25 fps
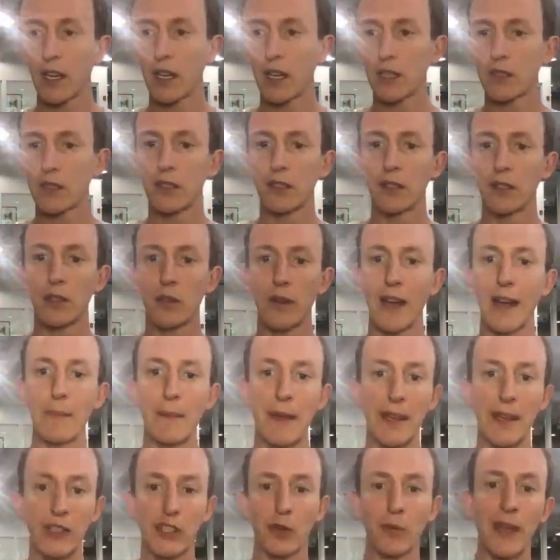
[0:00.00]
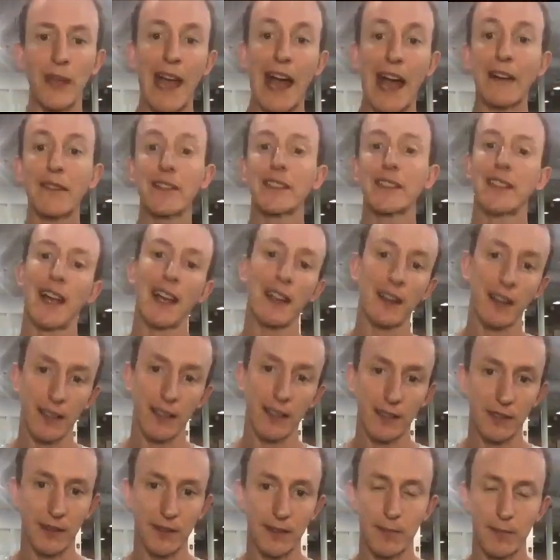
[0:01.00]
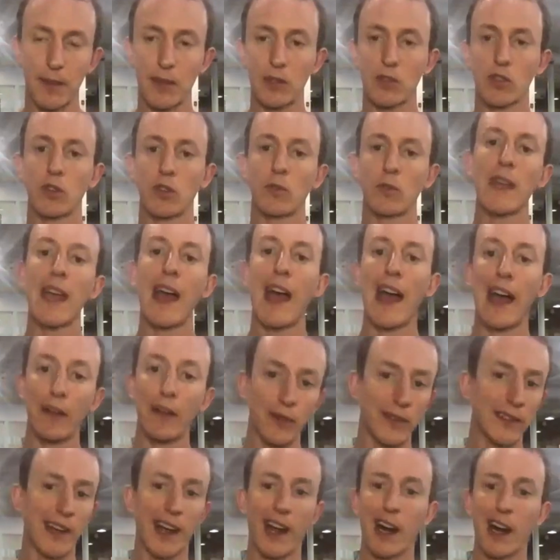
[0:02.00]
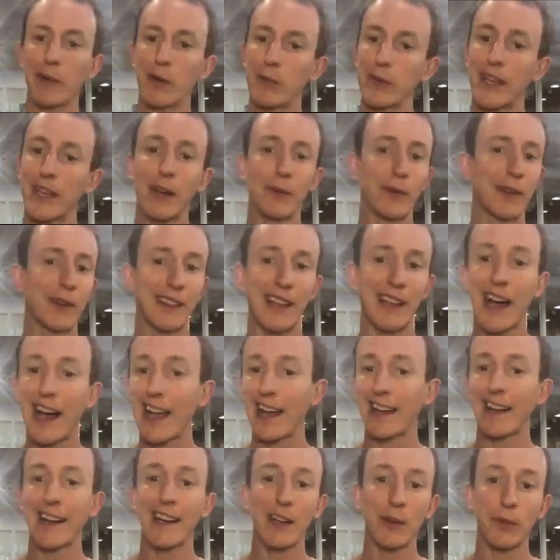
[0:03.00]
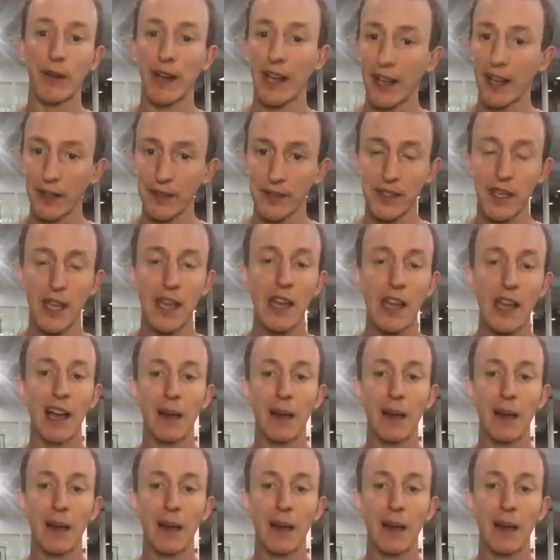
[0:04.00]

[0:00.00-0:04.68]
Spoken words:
to make sure we have a side hustle, to make sure we have retirement. We can't rely on anyone else.